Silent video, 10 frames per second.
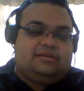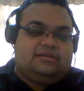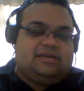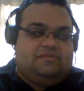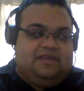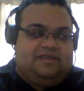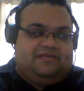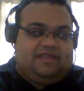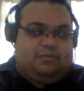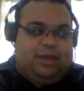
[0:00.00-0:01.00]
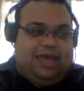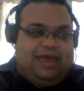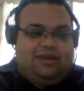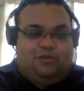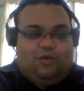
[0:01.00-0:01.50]
Some things that we
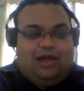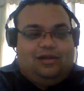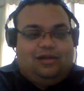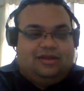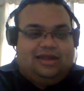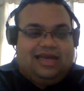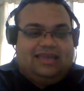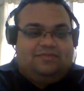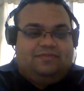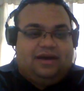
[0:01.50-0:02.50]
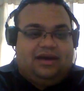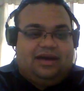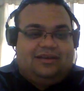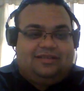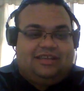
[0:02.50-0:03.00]
had in Weld, like
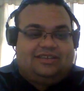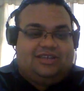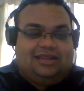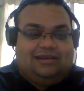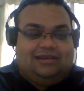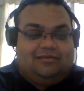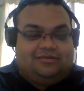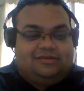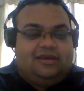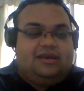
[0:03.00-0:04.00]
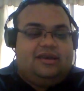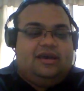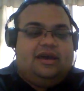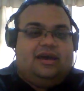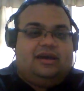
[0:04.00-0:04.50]
annotation literals,
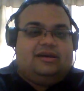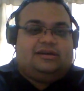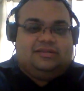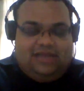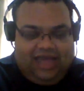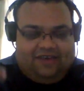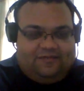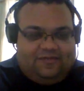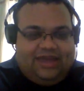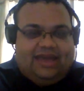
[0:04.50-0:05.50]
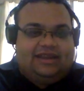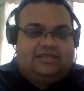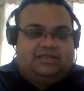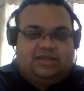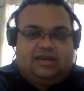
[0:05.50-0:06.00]
they have been
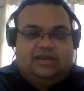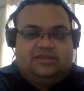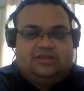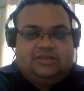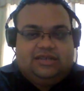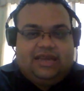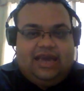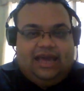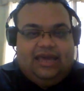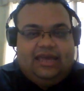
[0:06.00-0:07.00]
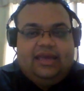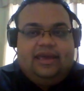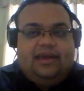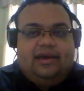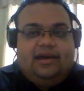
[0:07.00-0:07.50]
added to CDI
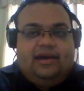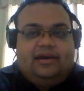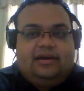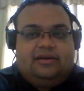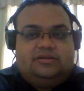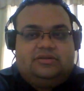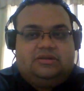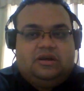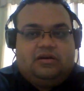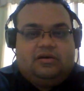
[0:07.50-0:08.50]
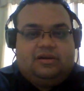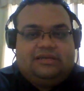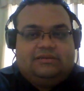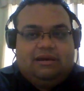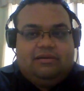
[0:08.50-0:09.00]
2.0
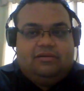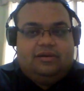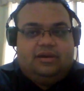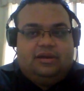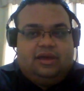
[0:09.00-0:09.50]
as well.